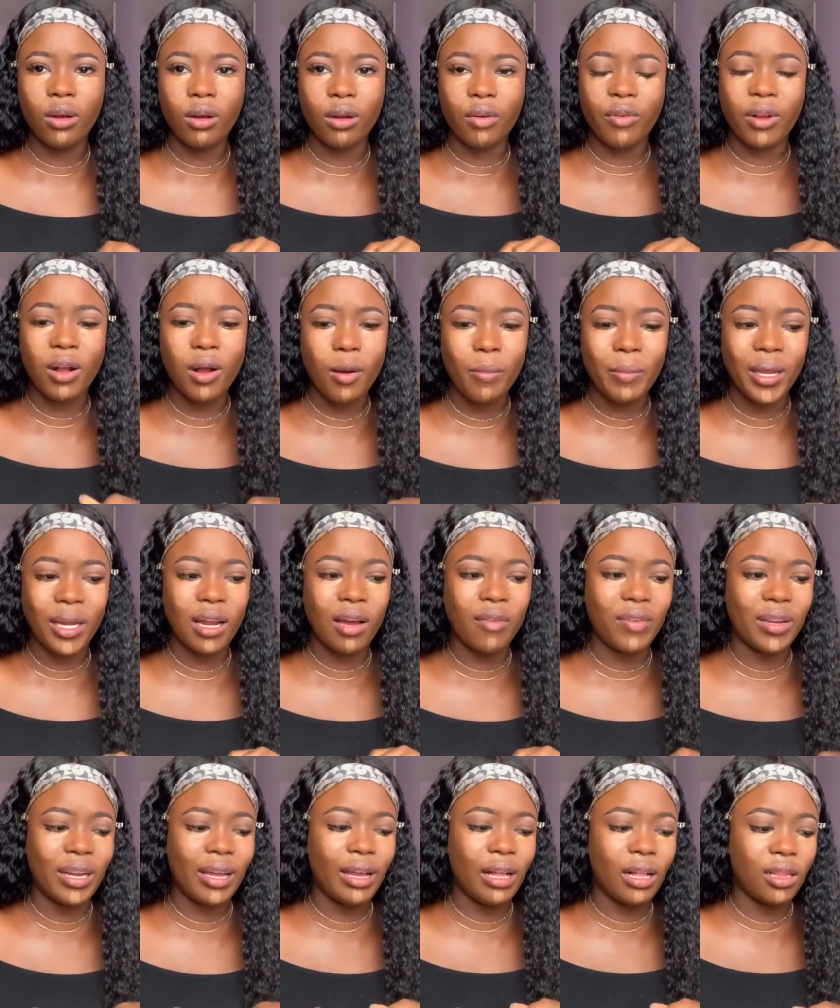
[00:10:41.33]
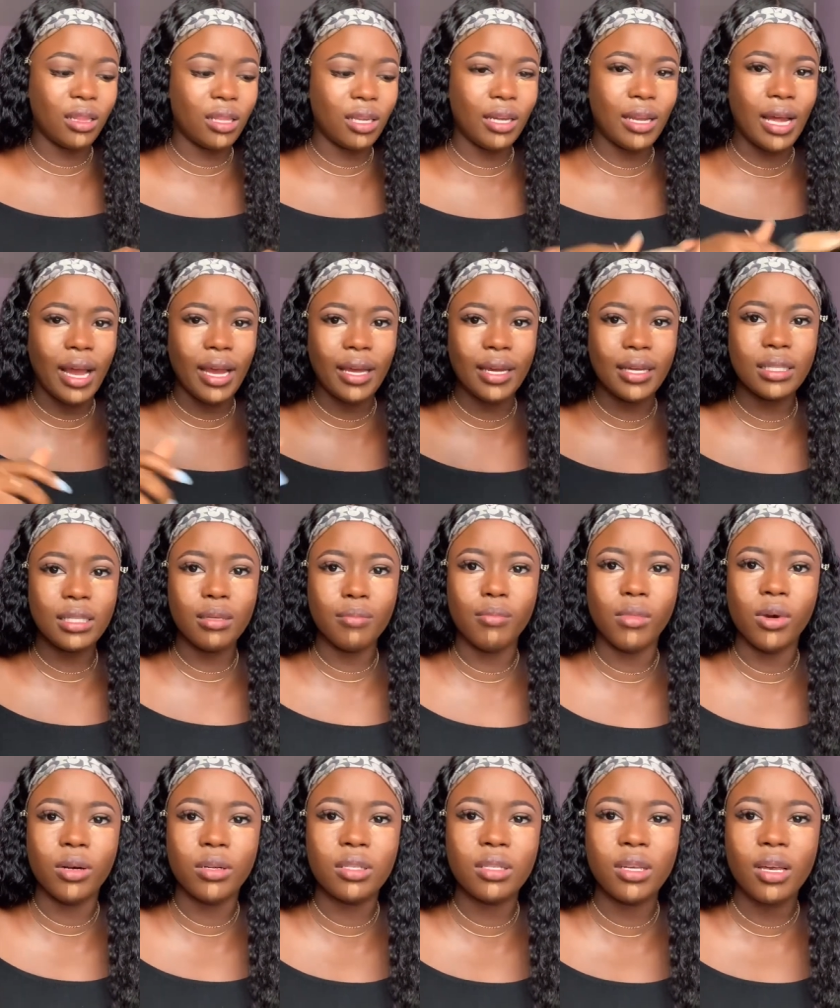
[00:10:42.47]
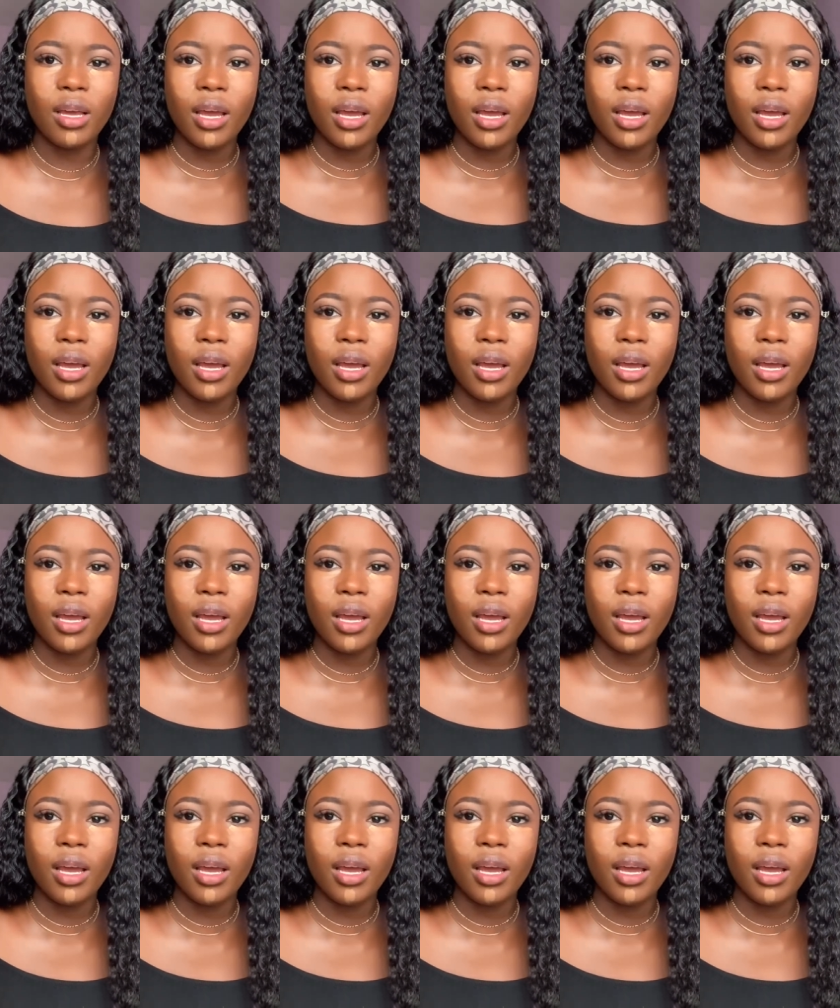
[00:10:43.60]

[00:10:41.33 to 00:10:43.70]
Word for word: recommend having a healthy diet, but